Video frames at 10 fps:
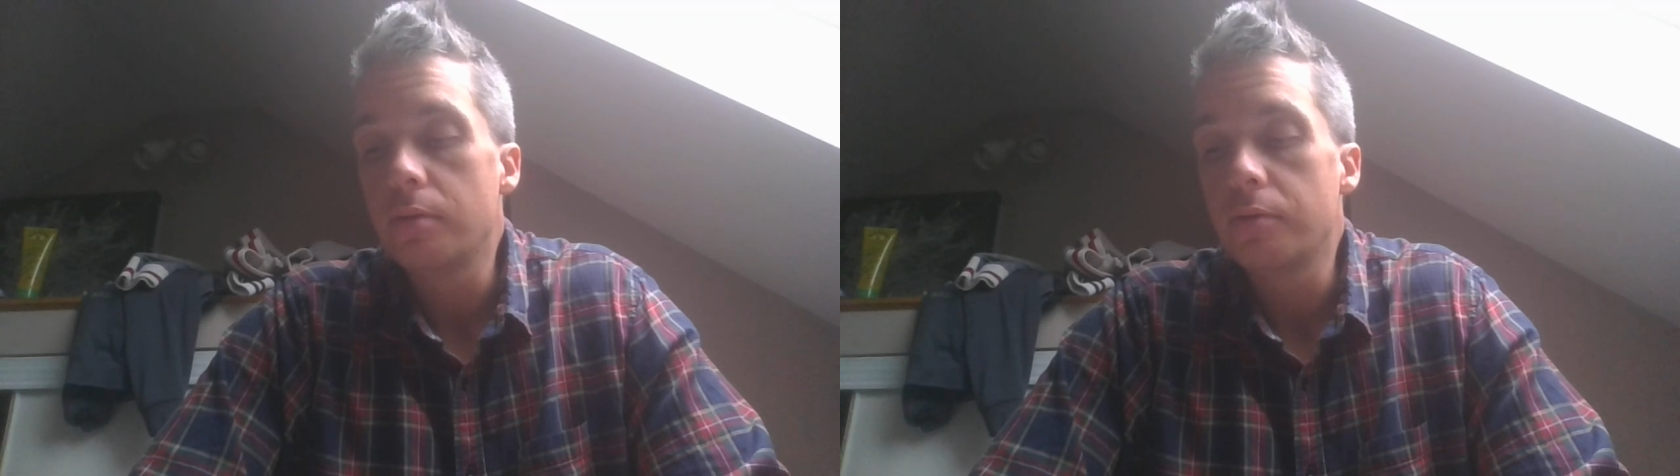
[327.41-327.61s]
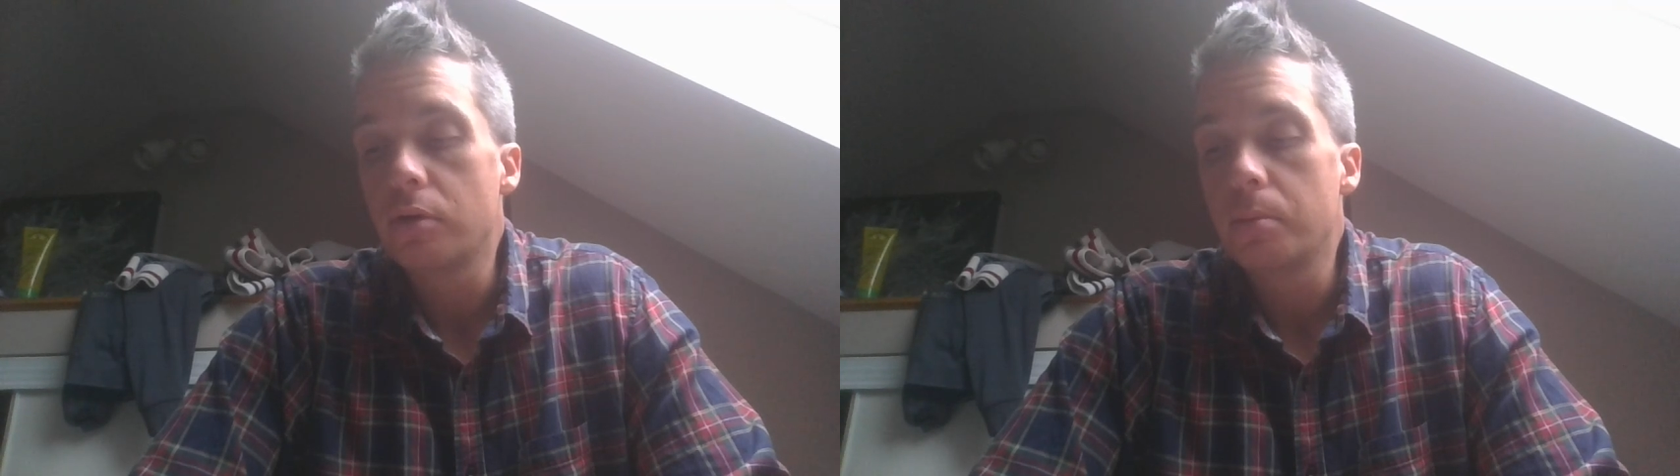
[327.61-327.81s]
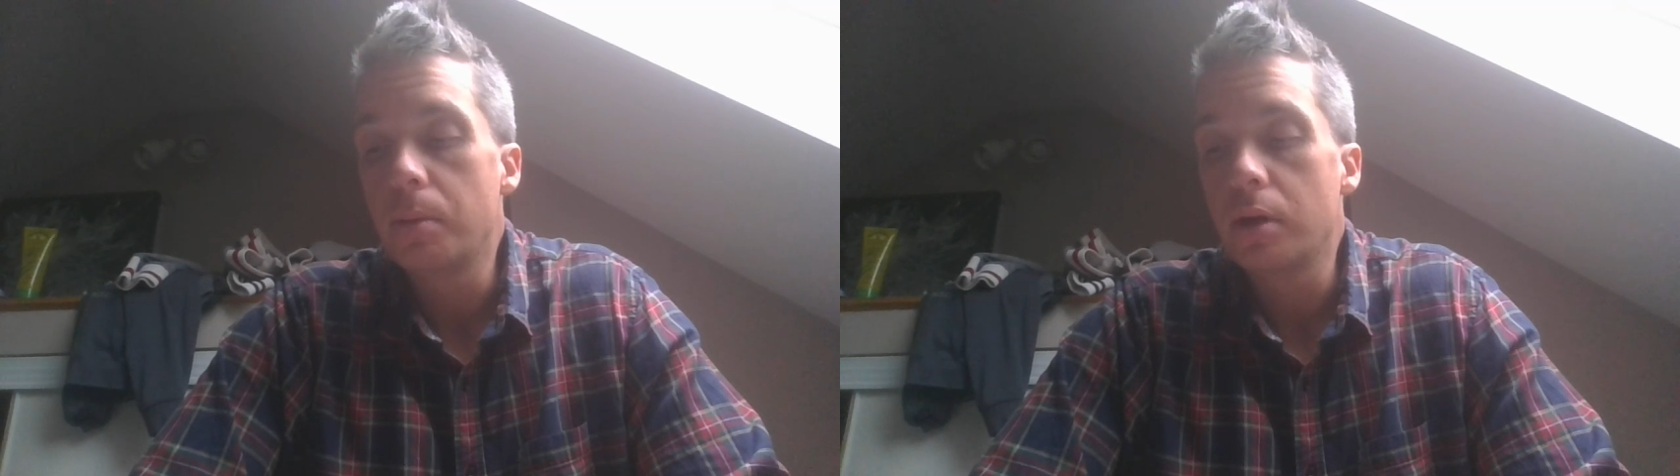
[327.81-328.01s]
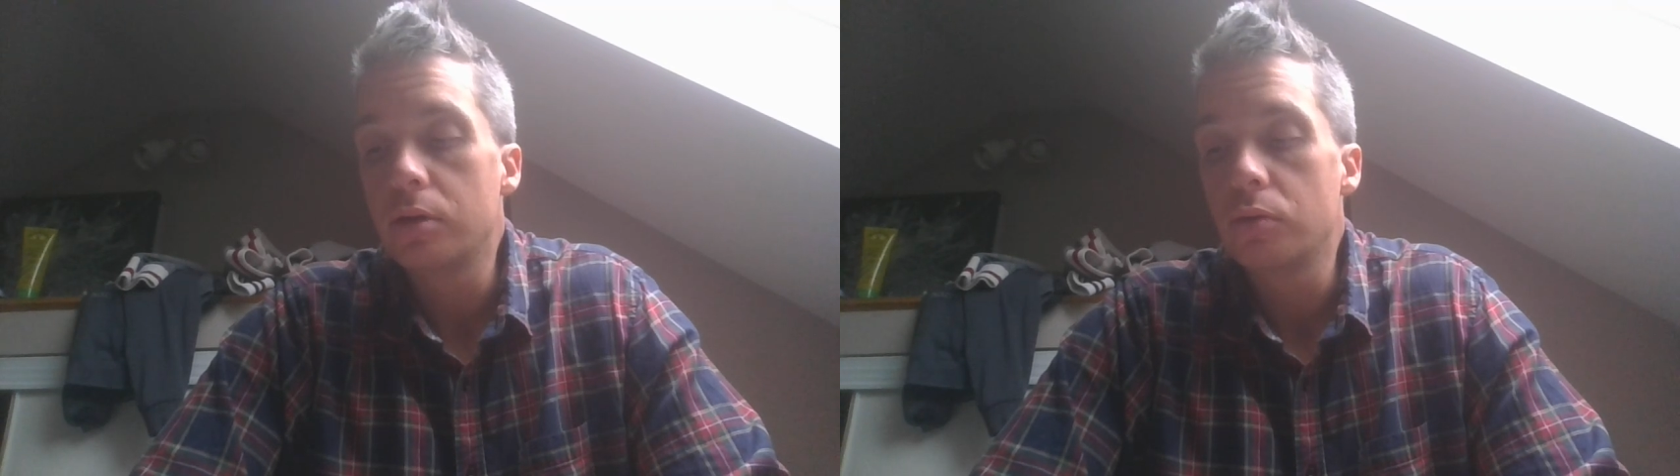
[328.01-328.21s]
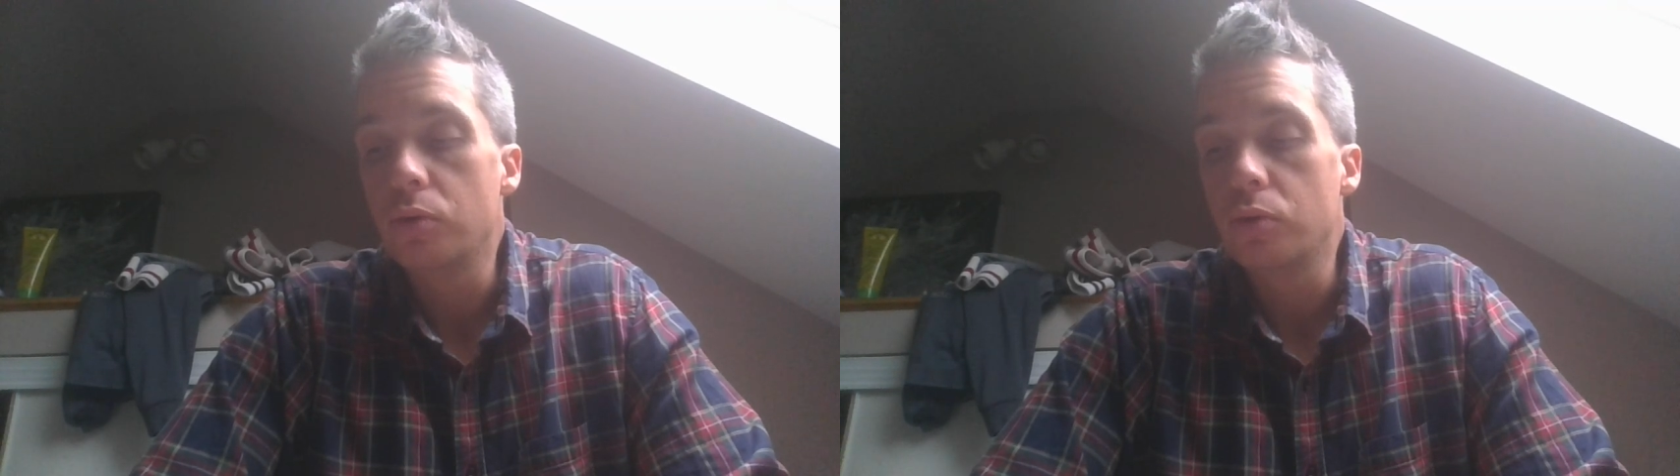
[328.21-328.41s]
verb
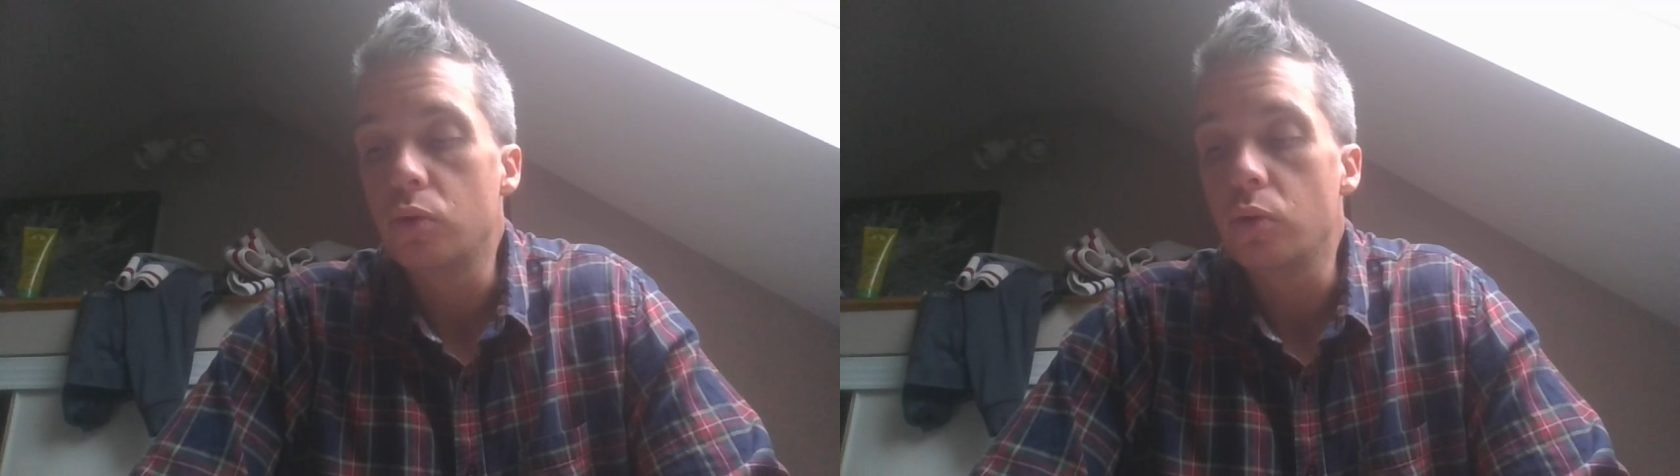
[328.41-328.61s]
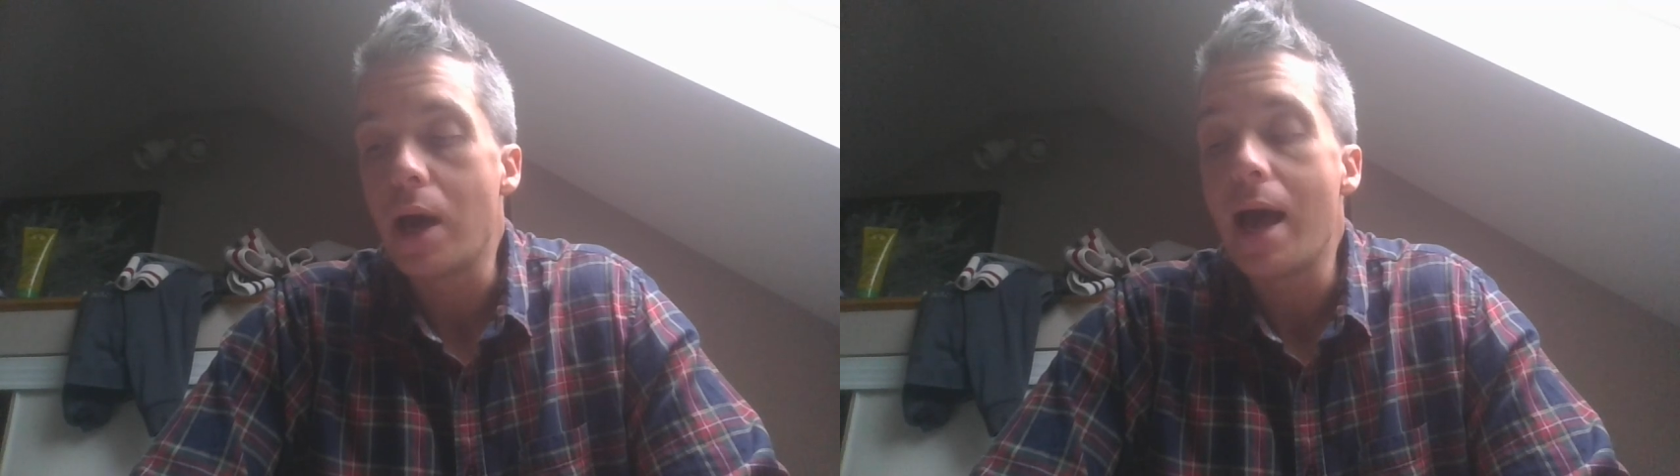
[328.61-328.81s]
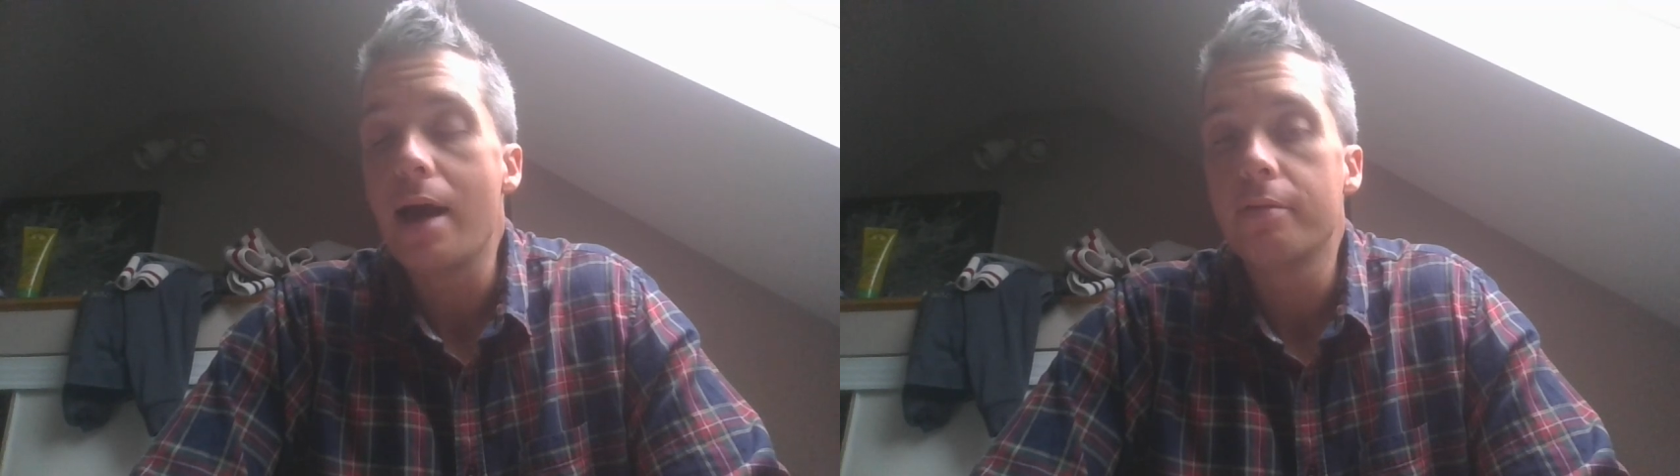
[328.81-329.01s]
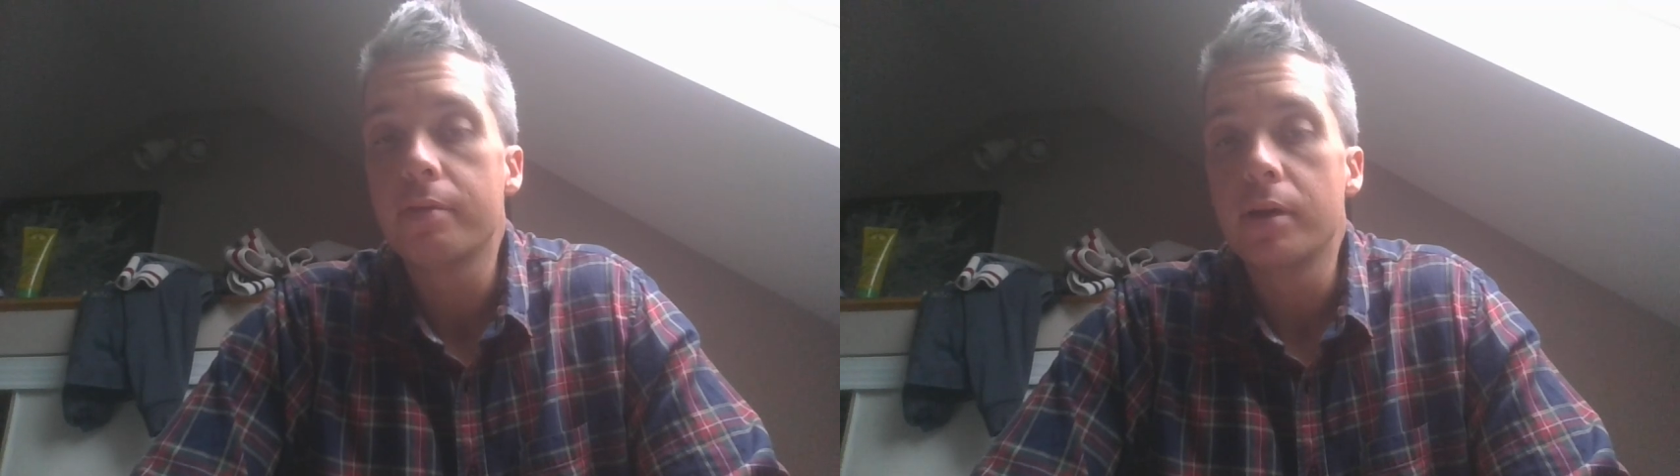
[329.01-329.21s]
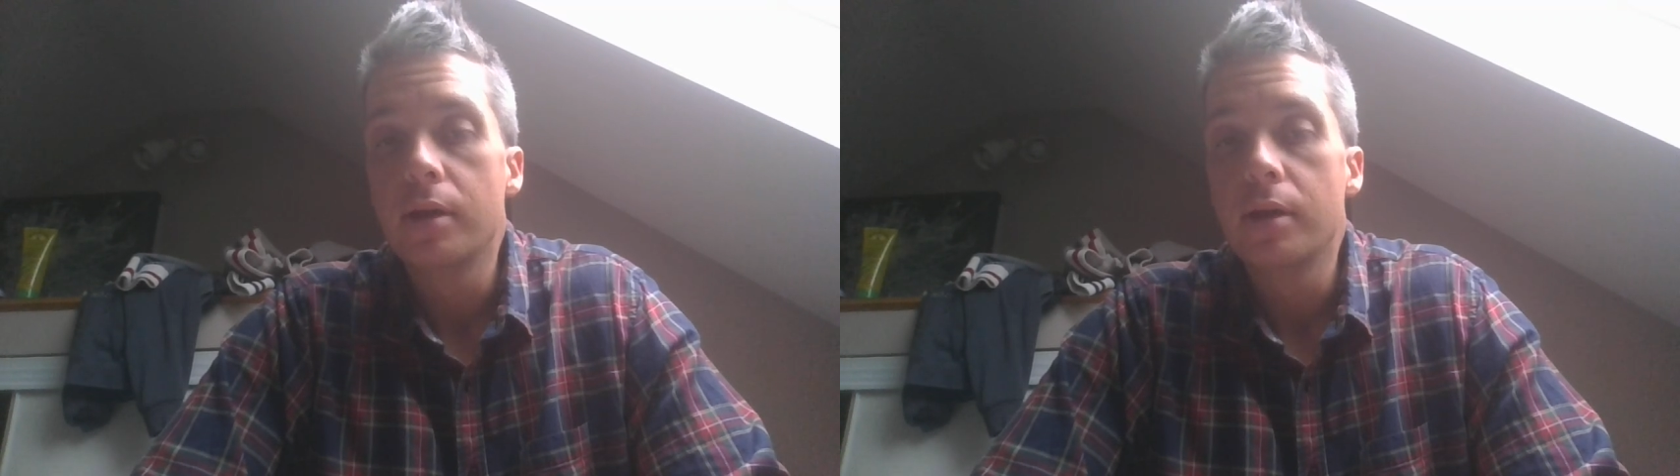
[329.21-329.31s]
to have,